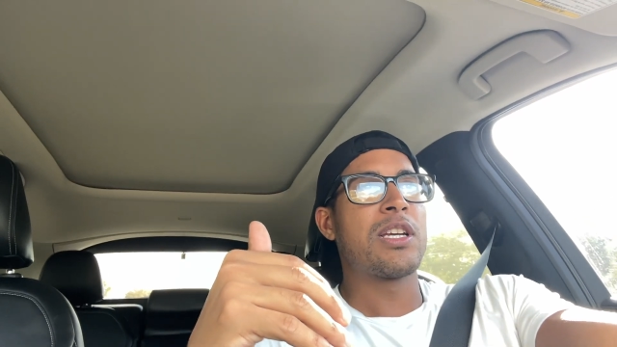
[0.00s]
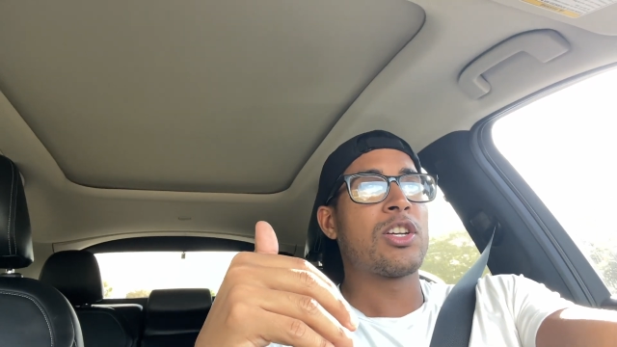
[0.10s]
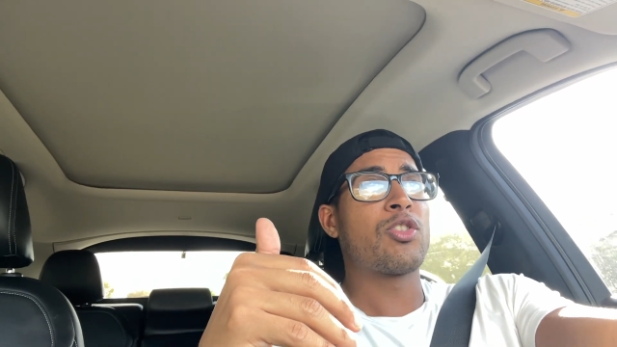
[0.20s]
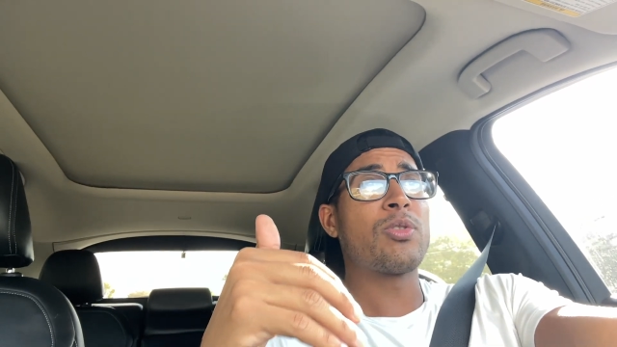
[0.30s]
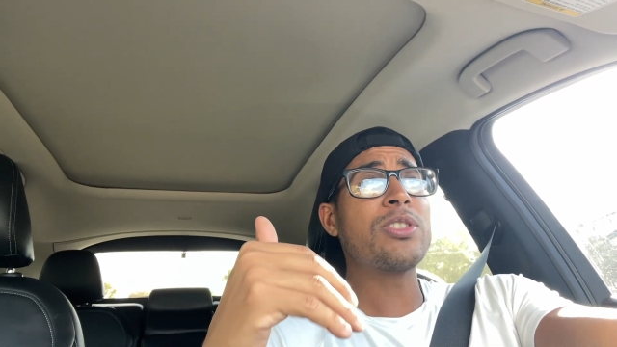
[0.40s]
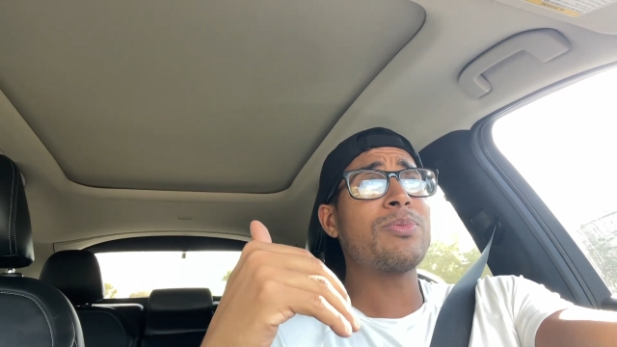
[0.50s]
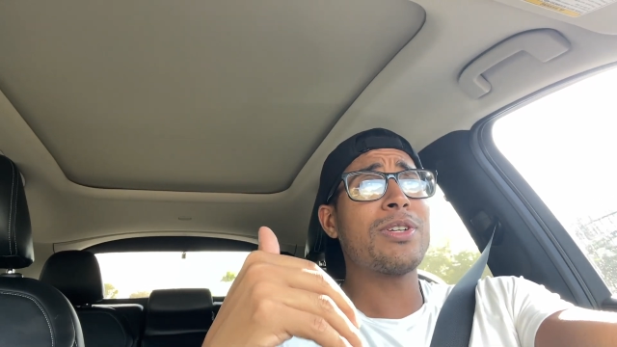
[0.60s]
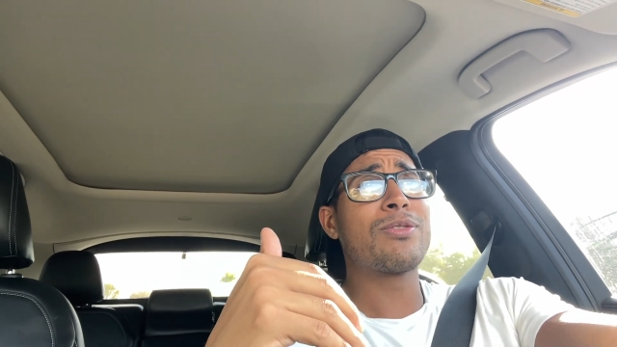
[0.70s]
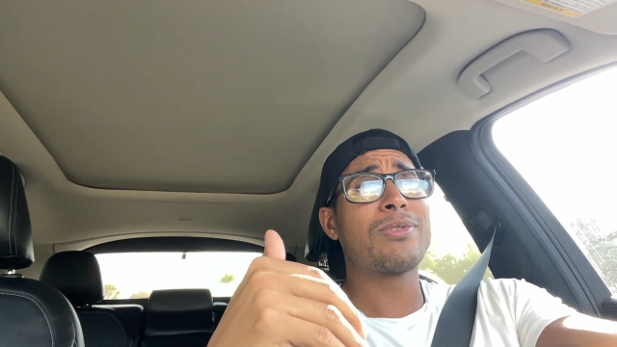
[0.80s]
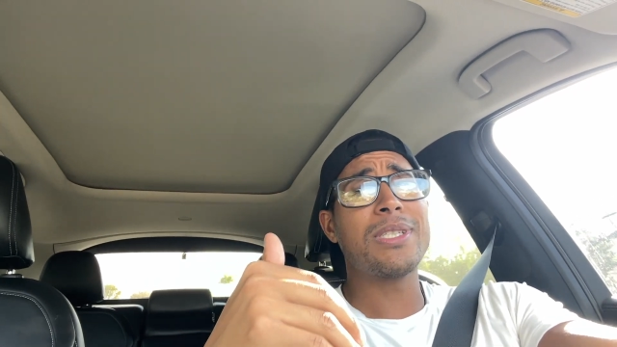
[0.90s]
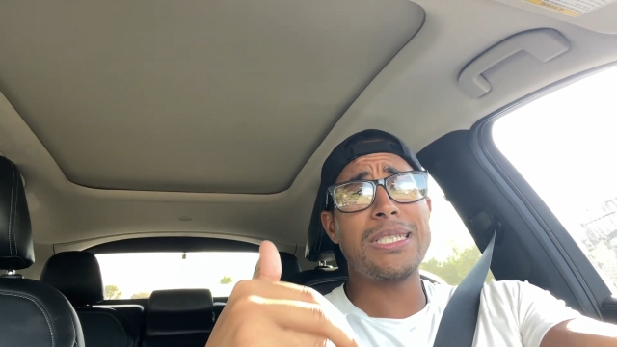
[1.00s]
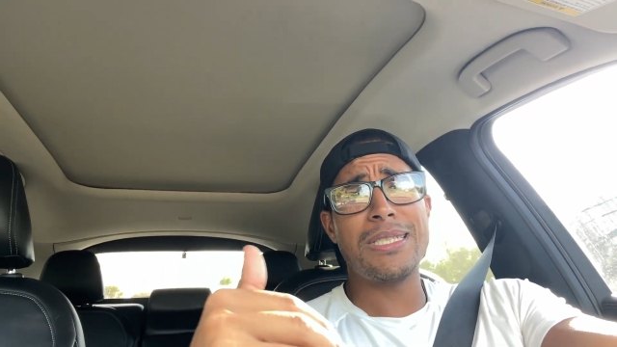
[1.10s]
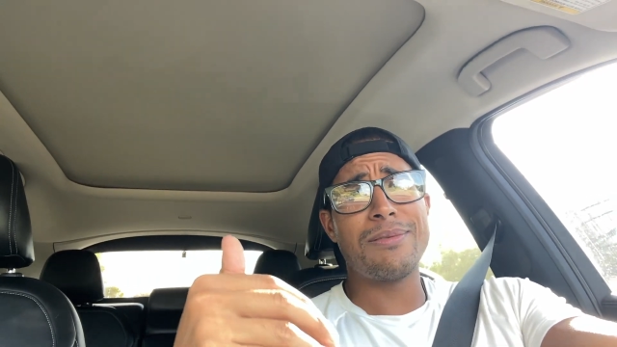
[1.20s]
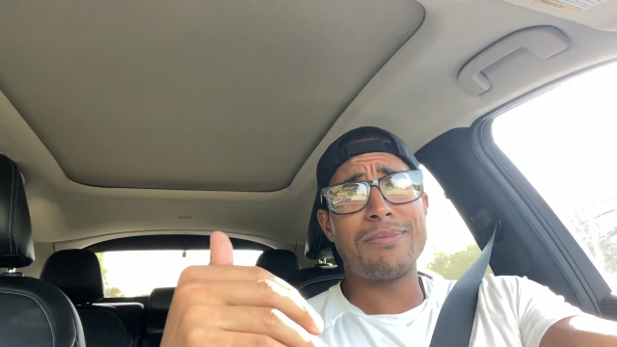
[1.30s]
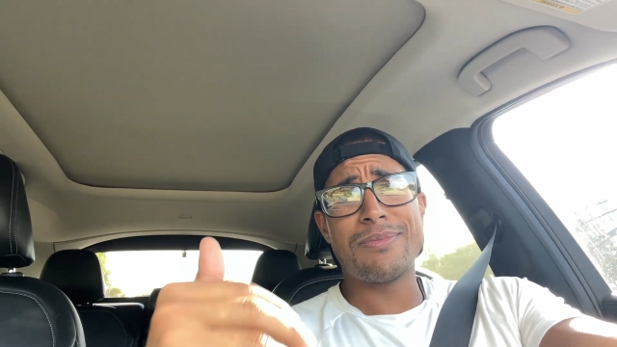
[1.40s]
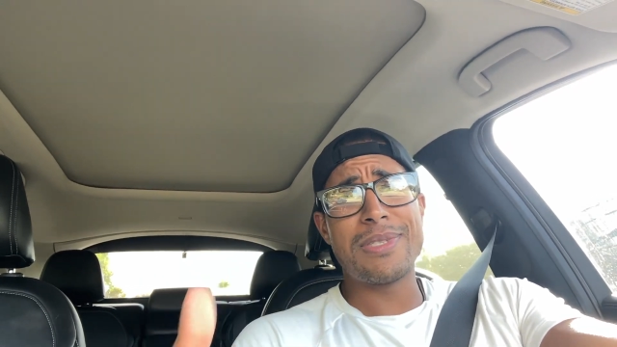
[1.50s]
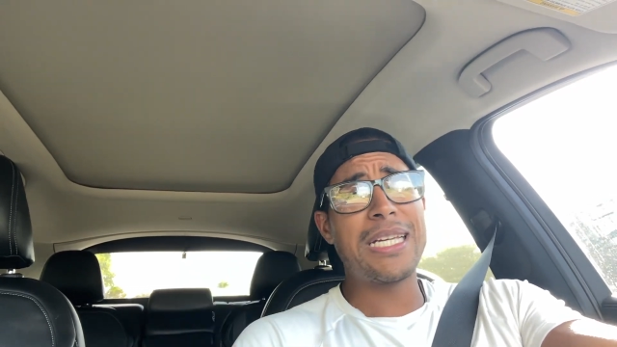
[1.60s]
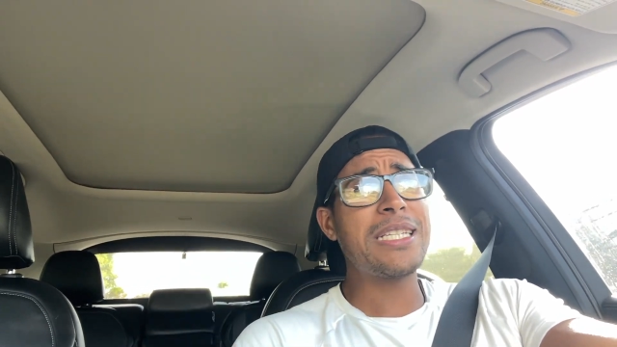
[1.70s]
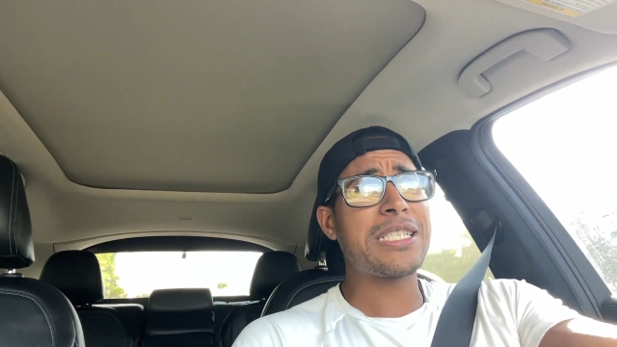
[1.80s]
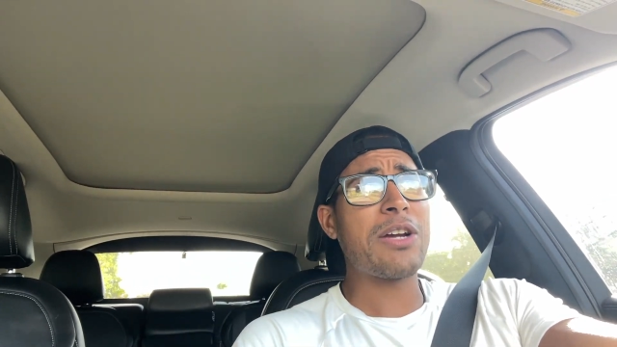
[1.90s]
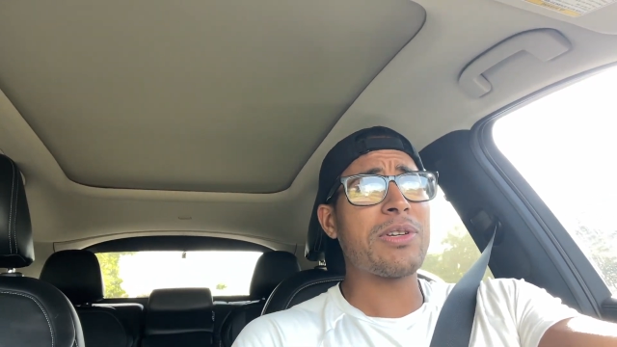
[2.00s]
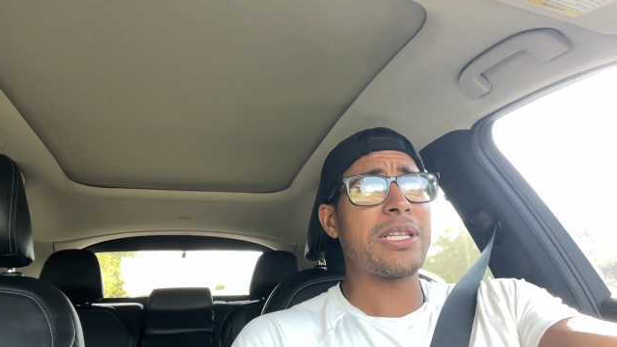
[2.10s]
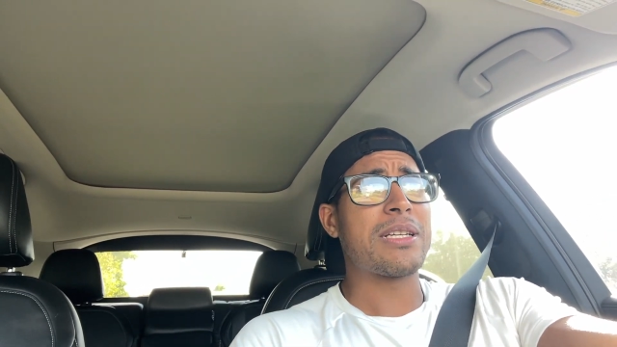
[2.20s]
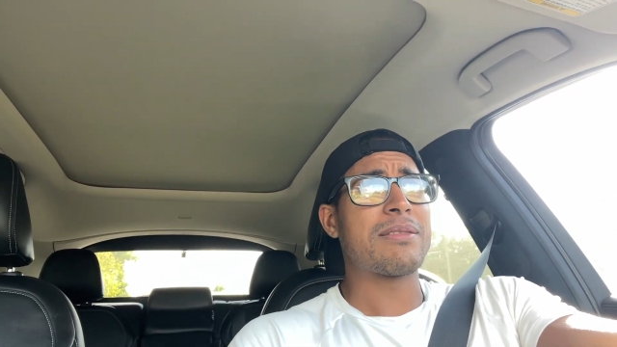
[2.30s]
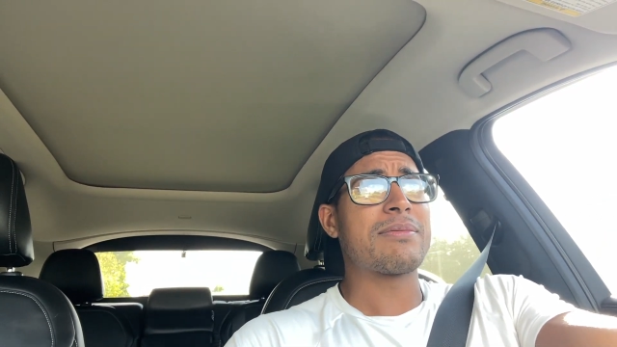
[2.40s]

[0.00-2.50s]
charisma really is everything.